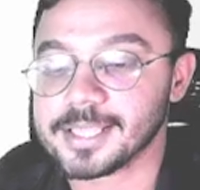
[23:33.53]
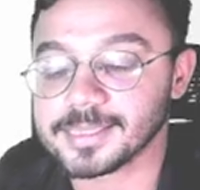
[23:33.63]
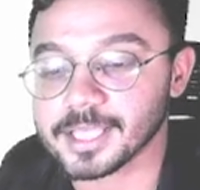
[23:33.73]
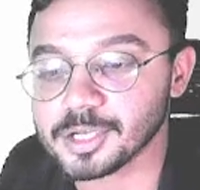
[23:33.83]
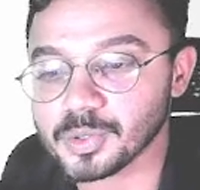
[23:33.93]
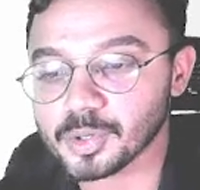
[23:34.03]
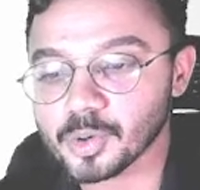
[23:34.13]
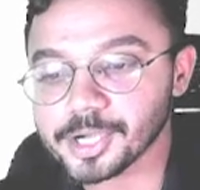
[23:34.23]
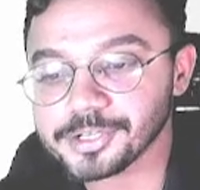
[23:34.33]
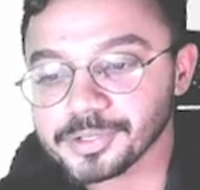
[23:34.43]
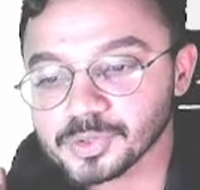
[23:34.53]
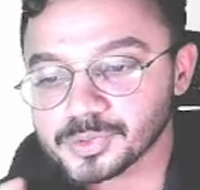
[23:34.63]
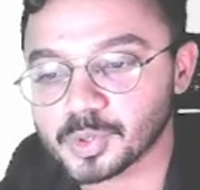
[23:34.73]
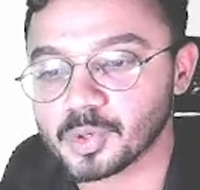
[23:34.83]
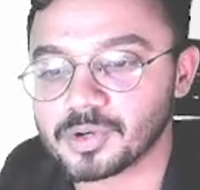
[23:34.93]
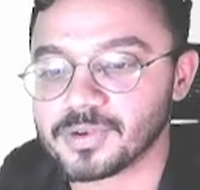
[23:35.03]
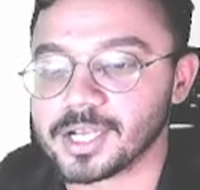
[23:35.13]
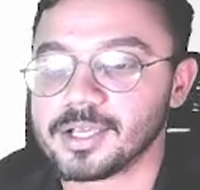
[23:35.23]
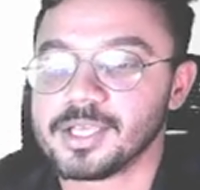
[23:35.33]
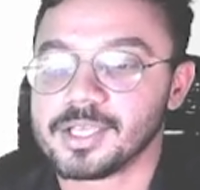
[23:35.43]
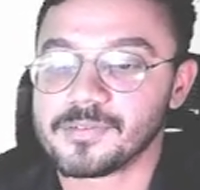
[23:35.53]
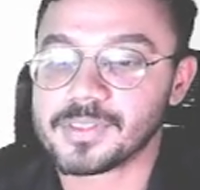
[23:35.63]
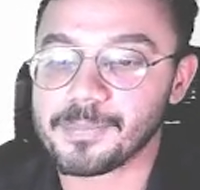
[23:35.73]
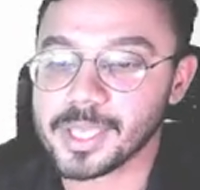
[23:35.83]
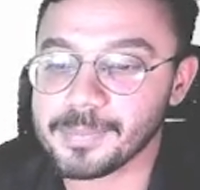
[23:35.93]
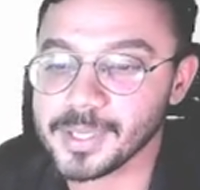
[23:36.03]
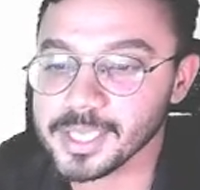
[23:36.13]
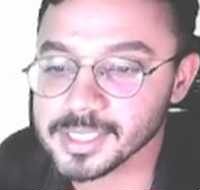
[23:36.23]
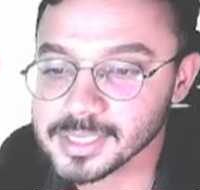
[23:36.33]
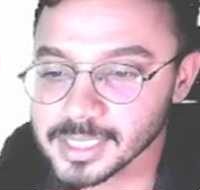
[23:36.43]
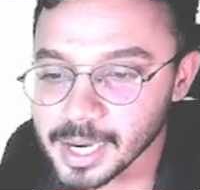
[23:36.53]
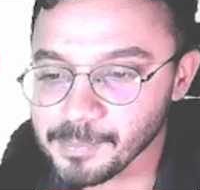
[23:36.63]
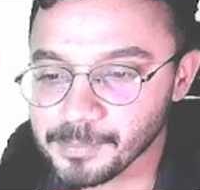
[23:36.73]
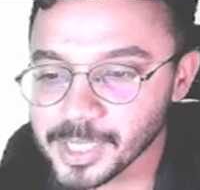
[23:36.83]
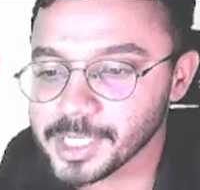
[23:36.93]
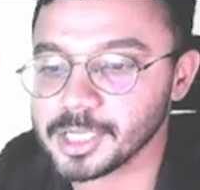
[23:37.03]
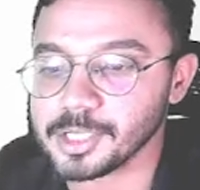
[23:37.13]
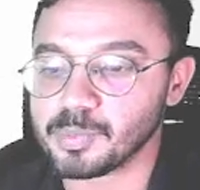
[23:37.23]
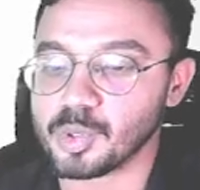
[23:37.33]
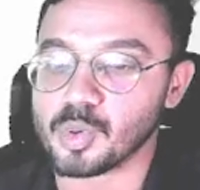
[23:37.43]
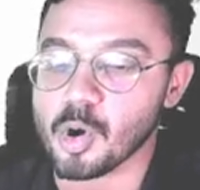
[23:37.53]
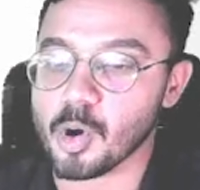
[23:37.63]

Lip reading: then you are going to use score 1. If the baby is completely blue,